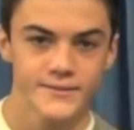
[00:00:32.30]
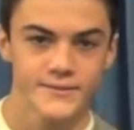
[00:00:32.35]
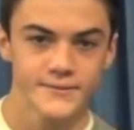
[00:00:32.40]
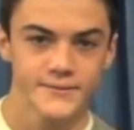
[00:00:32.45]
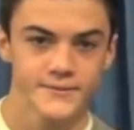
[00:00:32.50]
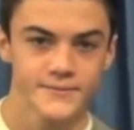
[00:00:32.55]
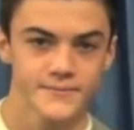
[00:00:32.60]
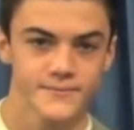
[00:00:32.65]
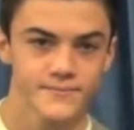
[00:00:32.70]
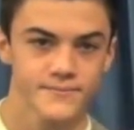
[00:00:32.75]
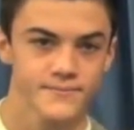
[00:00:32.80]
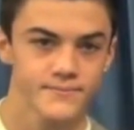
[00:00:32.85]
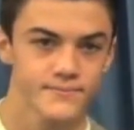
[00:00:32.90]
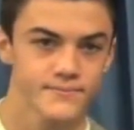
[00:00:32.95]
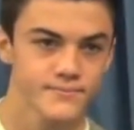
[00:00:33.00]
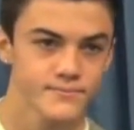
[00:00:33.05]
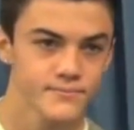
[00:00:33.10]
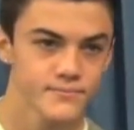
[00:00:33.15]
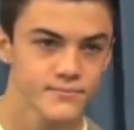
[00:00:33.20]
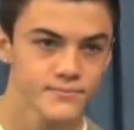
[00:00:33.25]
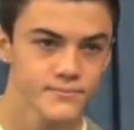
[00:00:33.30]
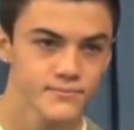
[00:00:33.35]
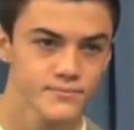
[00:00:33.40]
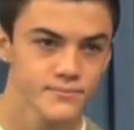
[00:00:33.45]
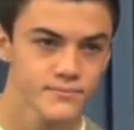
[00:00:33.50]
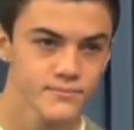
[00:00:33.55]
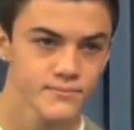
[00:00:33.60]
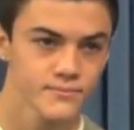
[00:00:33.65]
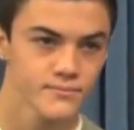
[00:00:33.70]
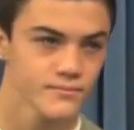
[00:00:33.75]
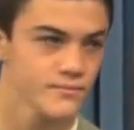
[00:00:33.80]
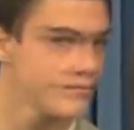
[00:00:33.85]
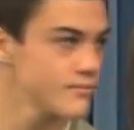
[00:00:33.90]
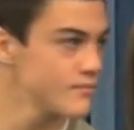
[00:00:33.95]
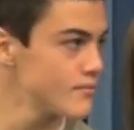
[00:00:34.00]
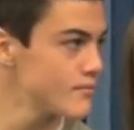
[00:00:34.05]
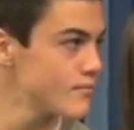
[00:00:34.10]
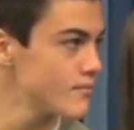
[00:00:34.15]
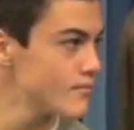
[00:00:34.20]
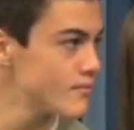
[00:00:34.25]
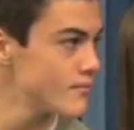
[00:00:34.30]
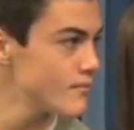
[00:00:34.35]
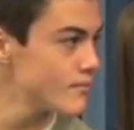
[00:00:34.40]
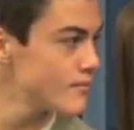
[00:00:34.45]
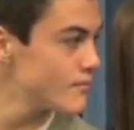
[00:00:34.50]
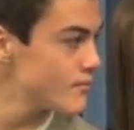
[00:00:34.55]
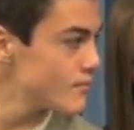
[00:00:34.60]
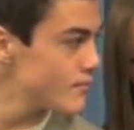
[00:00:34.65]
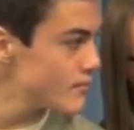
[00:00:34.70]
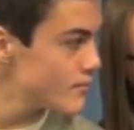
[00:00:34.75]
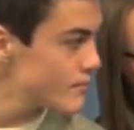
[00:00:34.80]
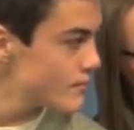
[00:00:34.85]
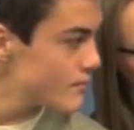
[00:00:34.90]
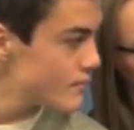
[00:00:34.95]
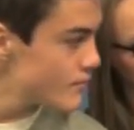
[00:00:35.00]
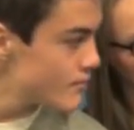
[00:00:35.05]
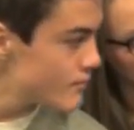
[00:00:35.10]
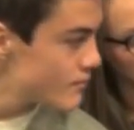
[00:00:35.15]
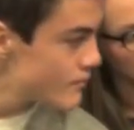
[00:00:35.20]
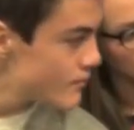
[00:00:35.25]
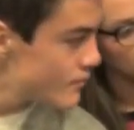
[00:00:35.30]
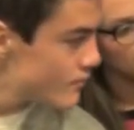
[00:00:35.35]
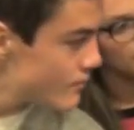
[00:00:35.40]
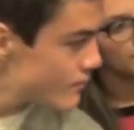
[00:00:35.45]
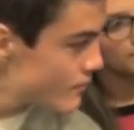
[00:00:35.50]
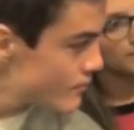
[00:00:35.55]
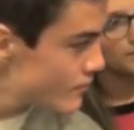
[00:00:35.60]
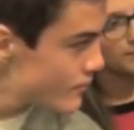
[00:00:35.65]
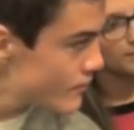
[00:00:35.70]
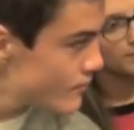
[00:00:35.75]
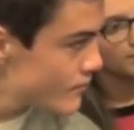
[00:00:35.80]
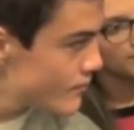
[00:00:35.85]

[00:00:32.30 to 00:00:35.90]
No words are spoken by the person on screen.